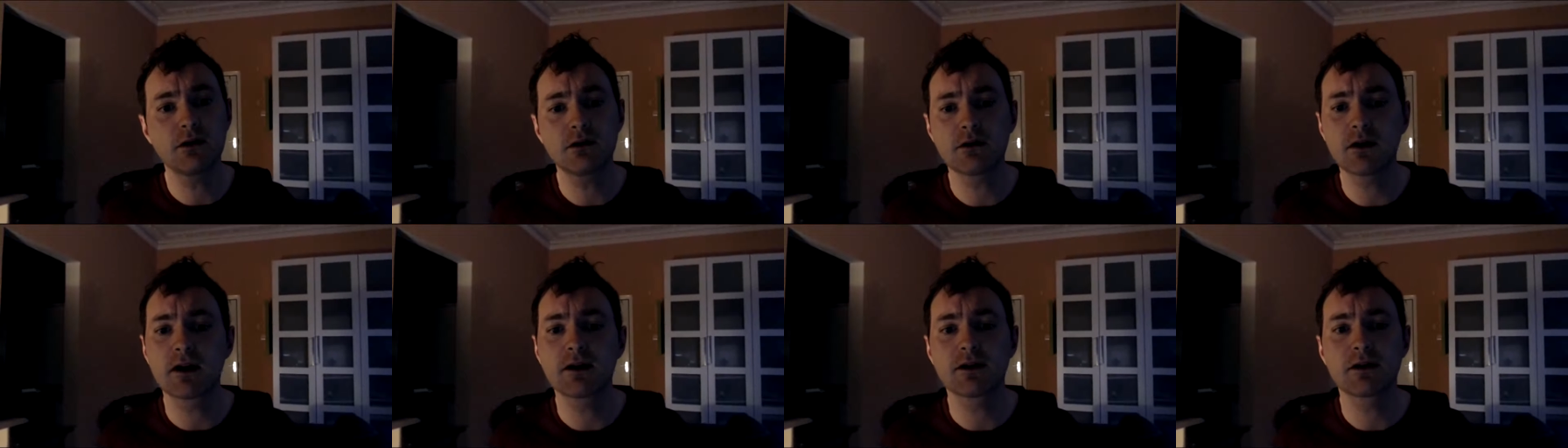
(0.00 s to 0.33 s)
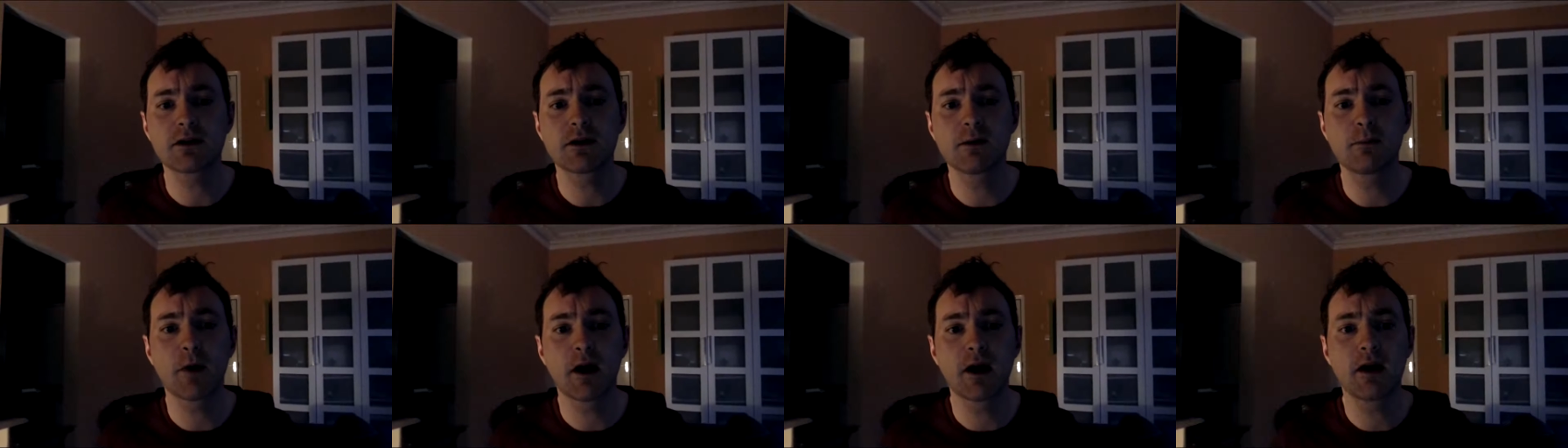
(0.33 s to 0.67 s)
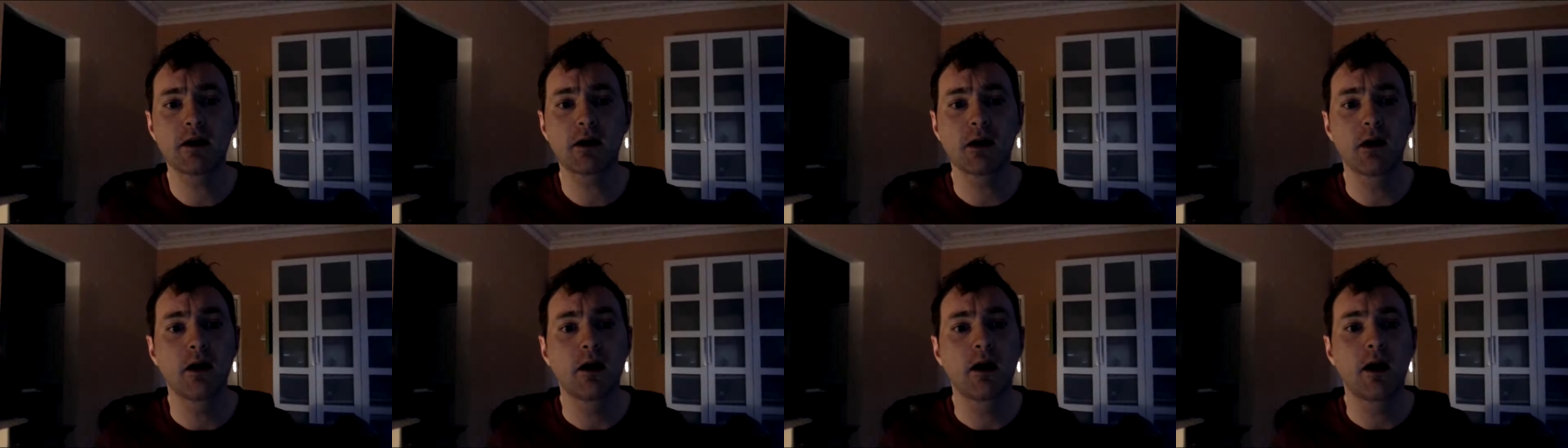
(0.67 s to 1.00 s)
can you actually
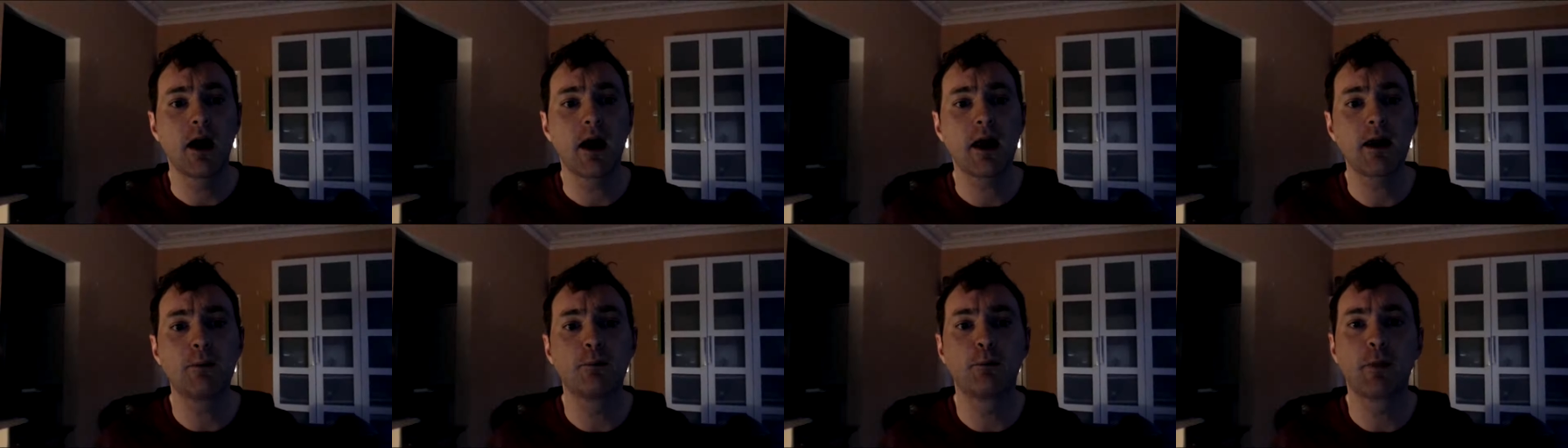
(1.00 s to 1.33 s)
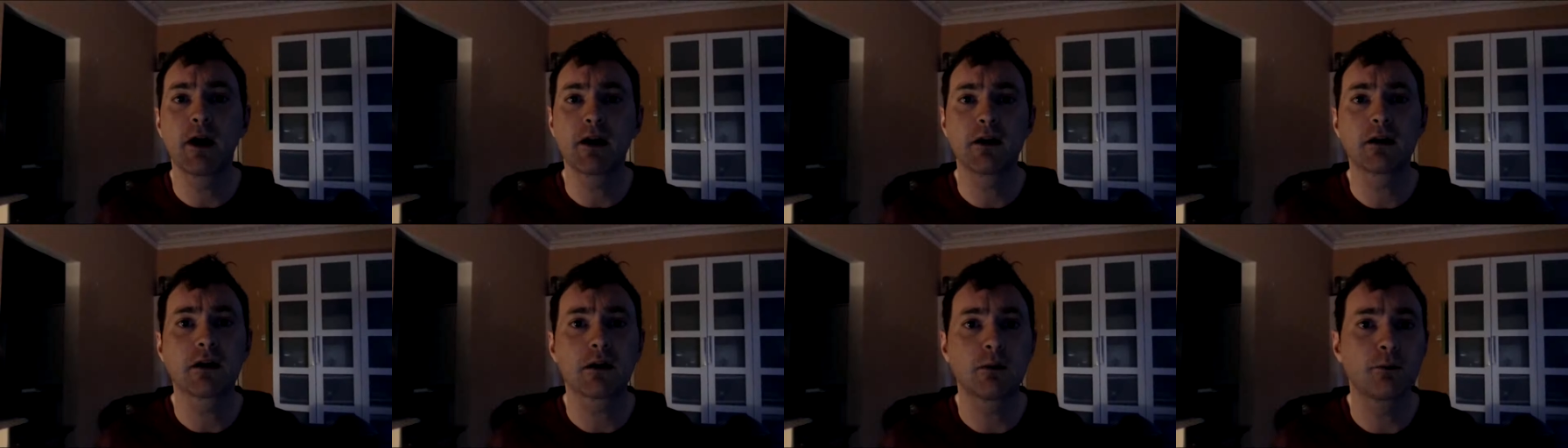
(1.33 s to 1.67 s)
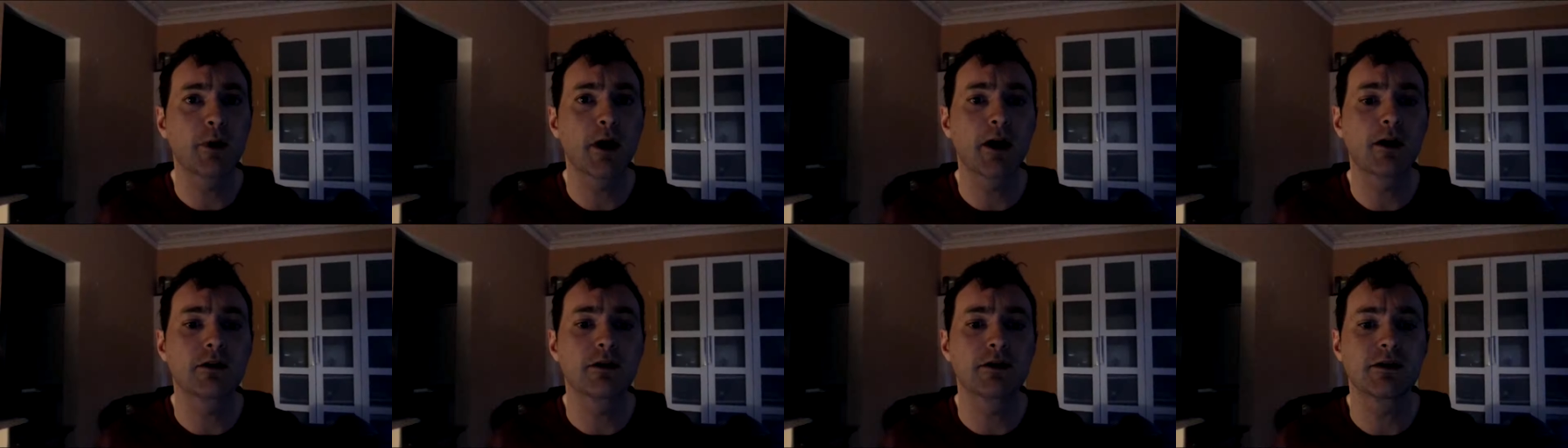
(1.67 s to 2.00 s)
make a better
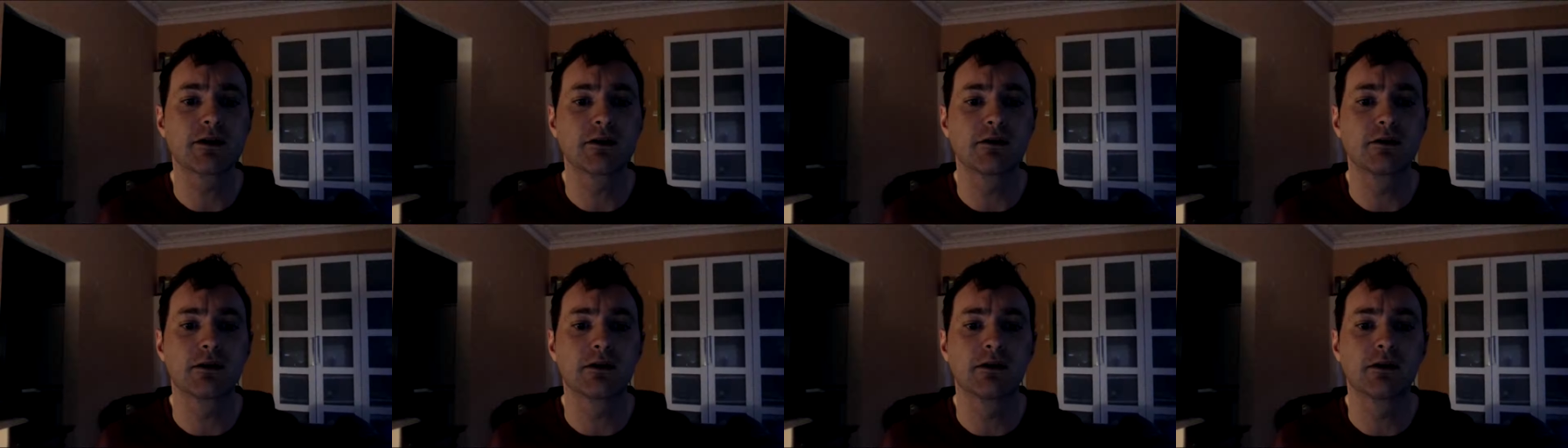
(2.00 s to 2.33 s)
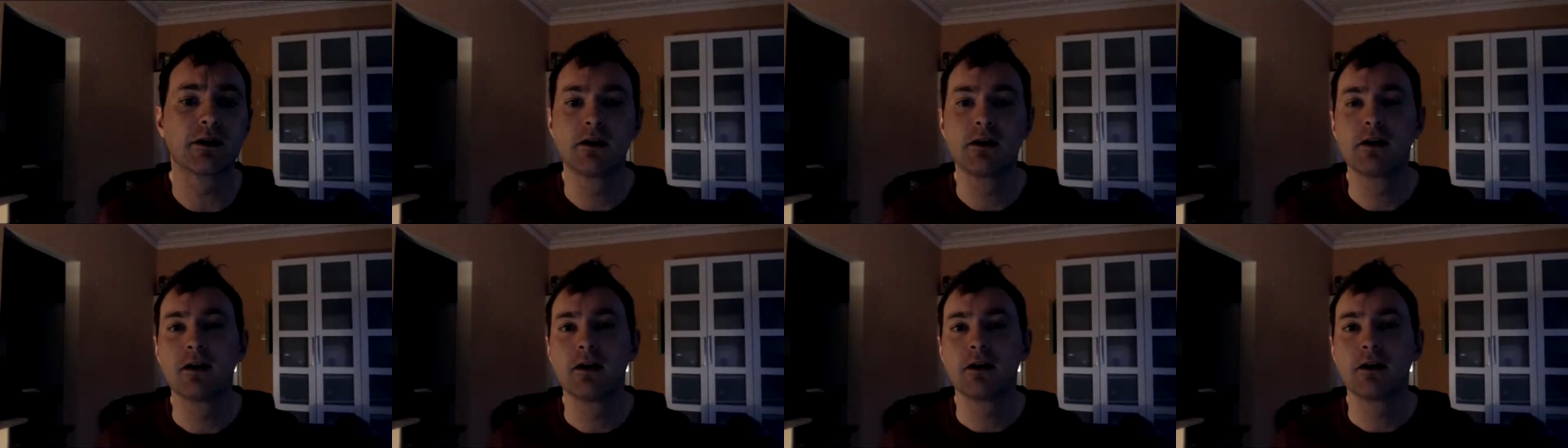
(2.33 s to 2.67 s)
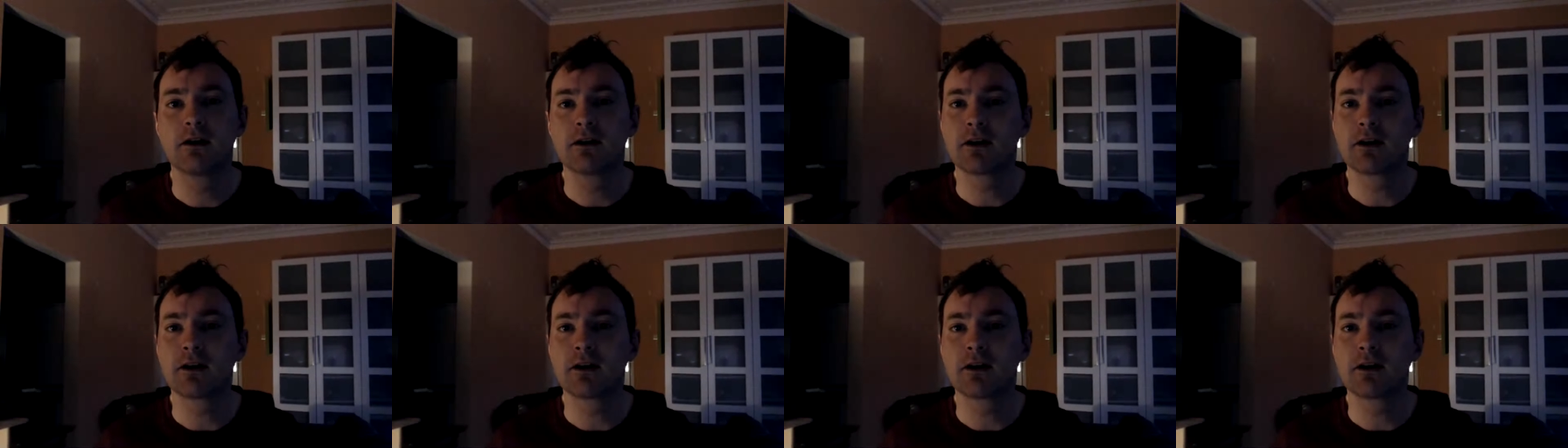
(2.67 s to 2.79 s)
comparison than that?